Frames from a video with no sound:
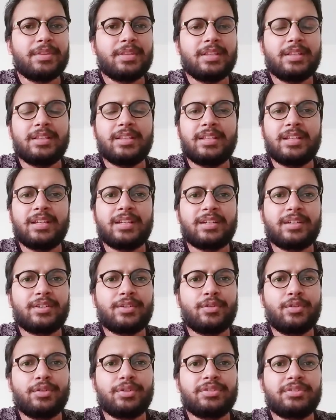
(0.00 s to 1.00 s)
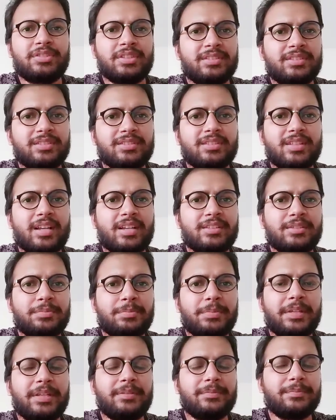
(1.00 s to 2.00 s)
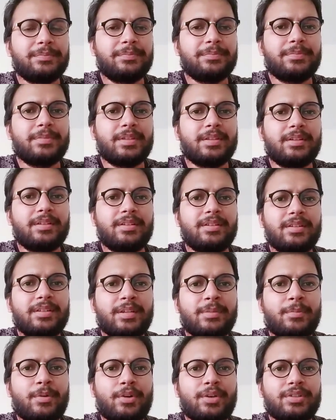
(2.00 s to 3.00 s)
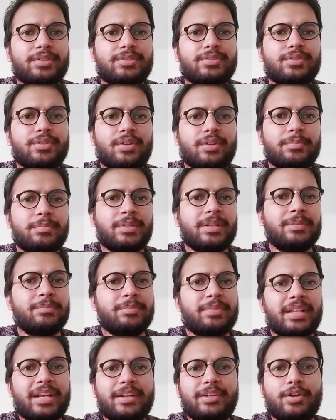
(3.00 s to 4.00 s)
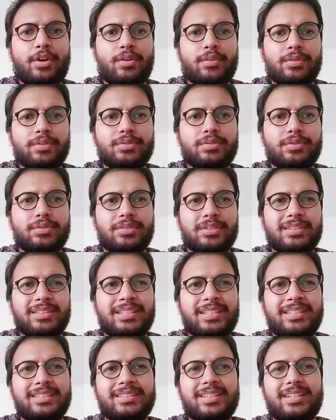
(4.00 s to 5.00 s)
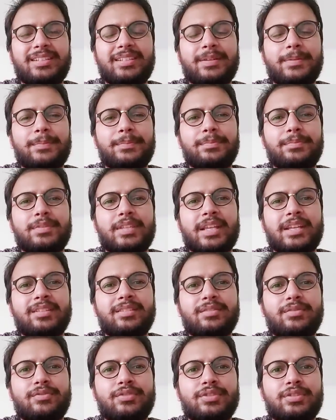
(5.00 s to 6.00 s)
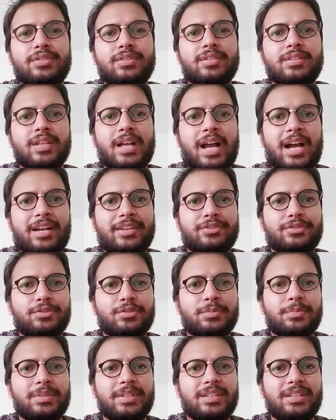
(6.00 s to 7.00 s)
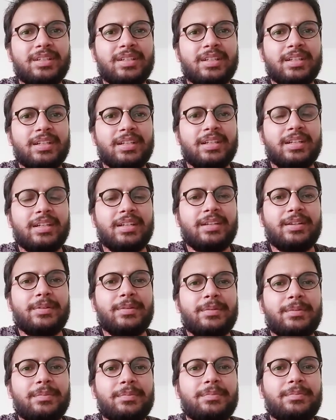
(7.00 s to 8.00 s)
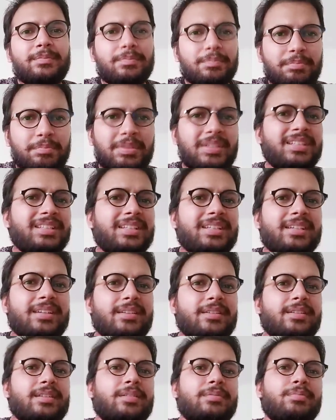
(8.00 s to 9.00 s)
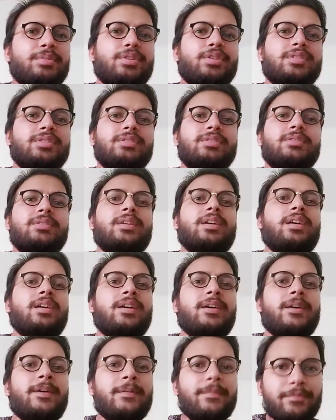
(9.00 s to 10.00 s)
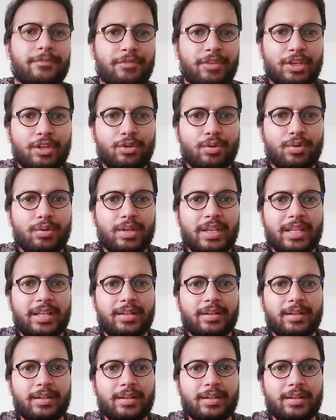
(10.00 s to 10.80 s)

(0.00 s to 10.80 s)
the court judges has been demolished or being breaked down. So these are the things which has to be there, because we know like